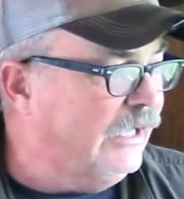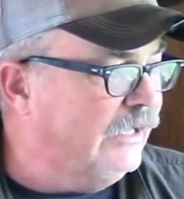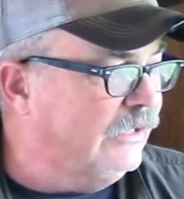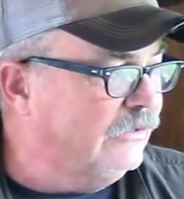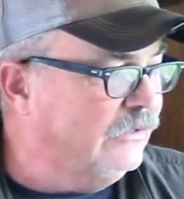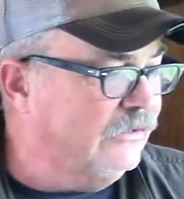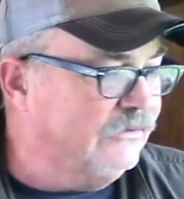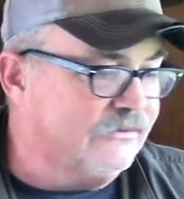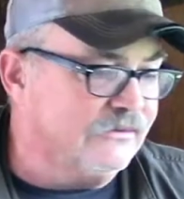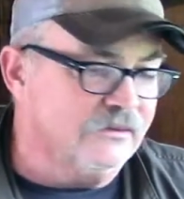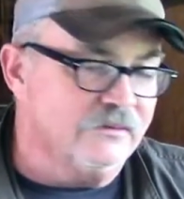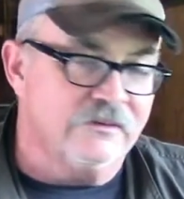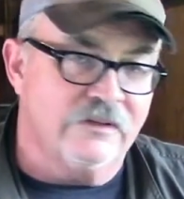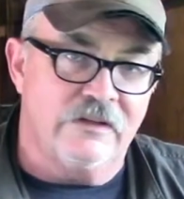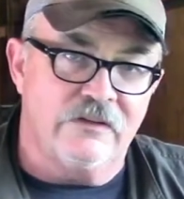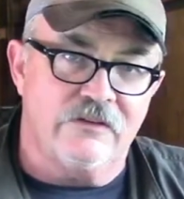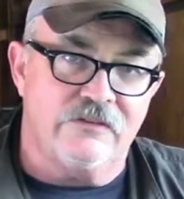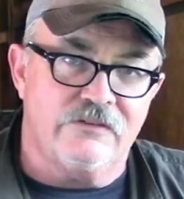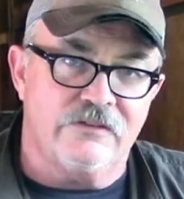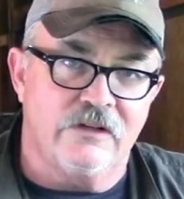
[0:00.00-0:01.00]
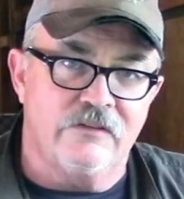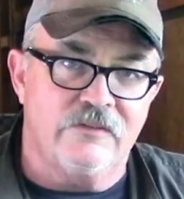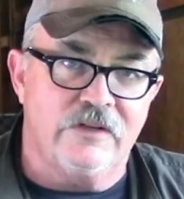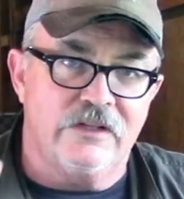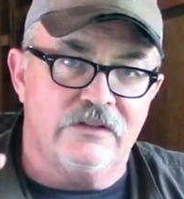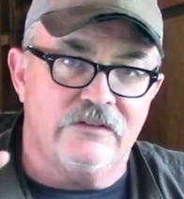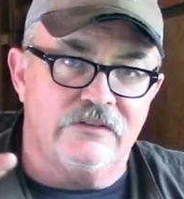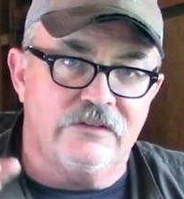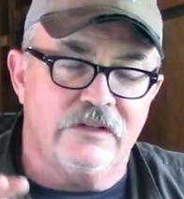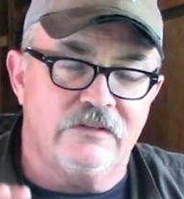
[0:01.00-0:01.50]
and certainly the
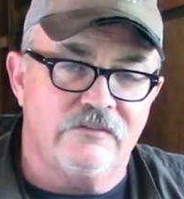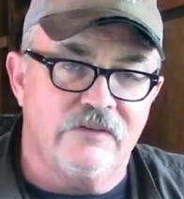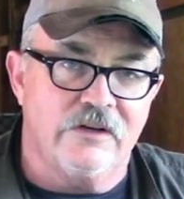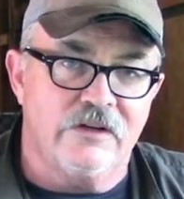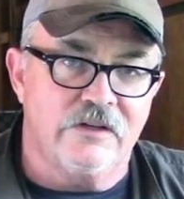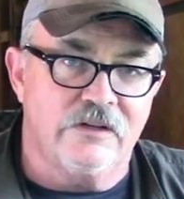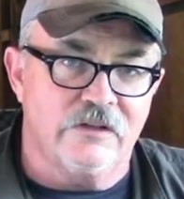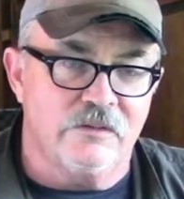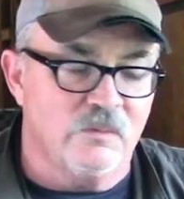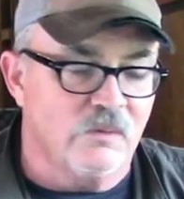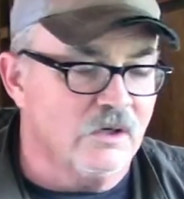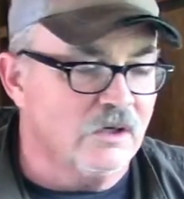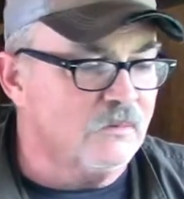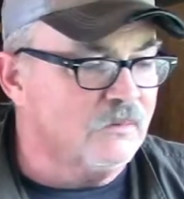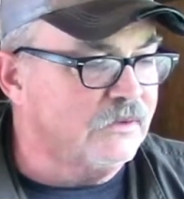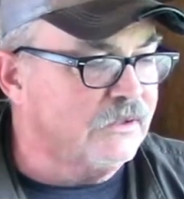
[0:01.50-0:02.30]
Soviets did very good work